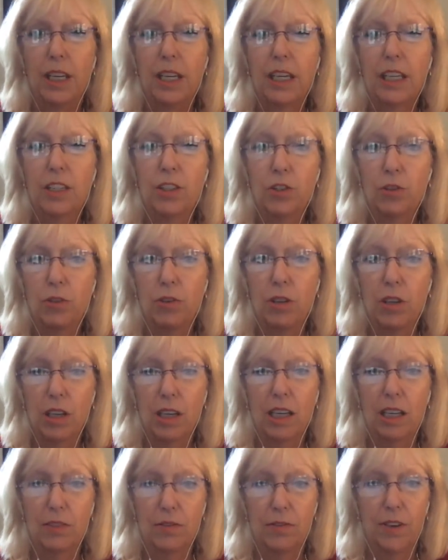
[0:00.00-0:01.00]
in your
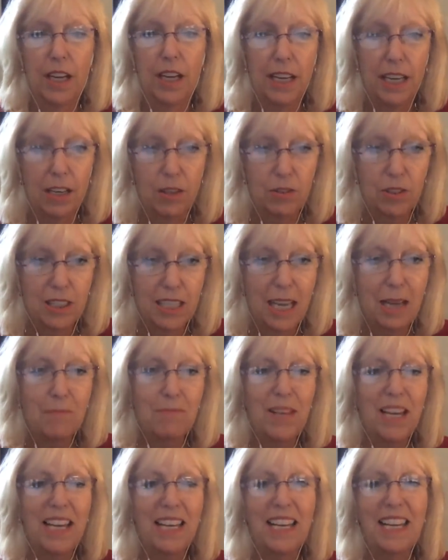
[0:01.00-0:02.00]
life. Now,
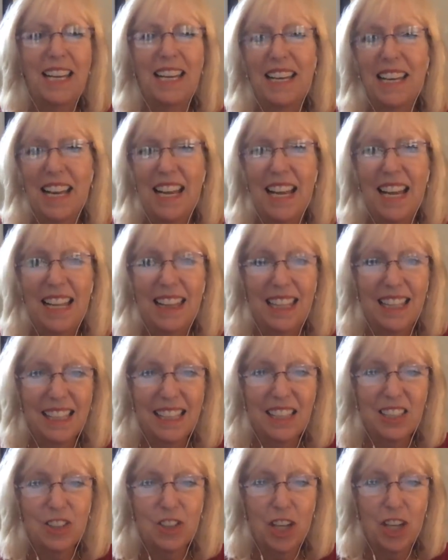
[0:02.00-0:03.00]
type that in in the
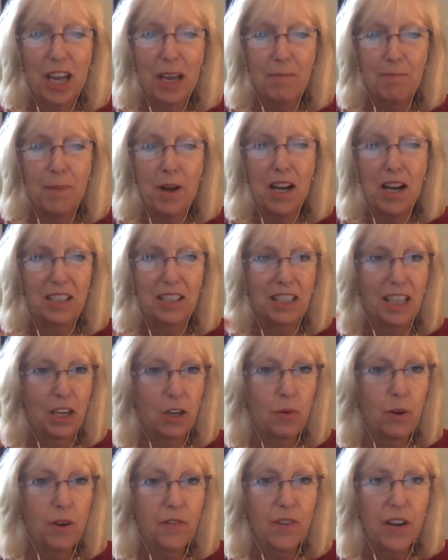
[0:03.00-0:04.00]
little chat box. I
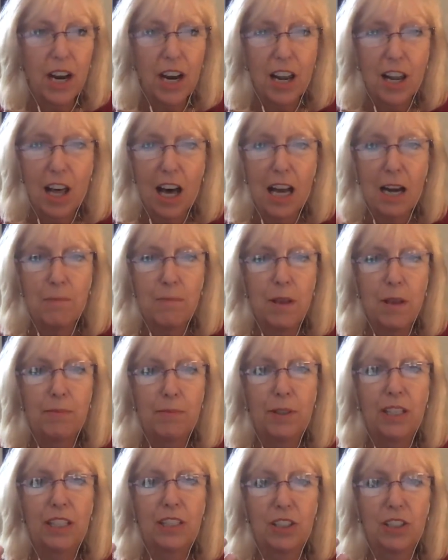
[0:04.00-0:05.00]
know we've got a lot of
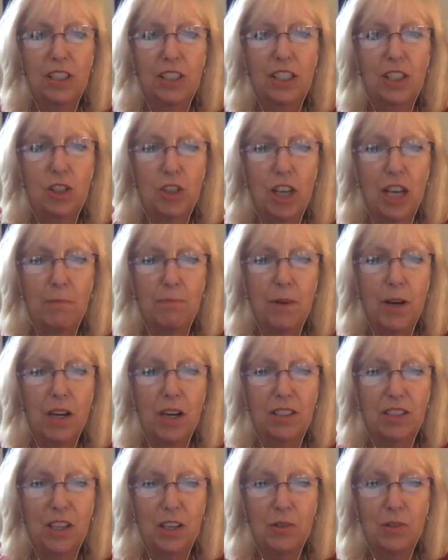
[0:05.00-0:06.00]
people that's in the chat
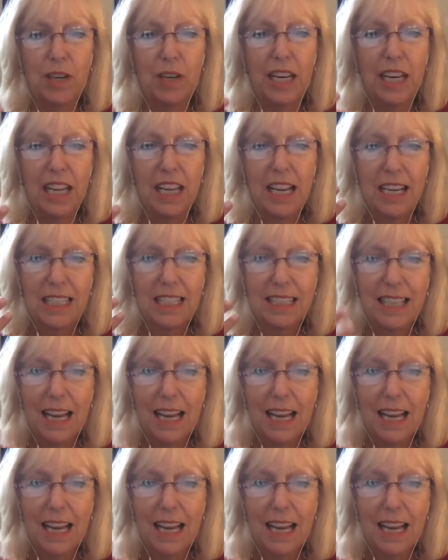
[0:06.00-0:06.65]
box already.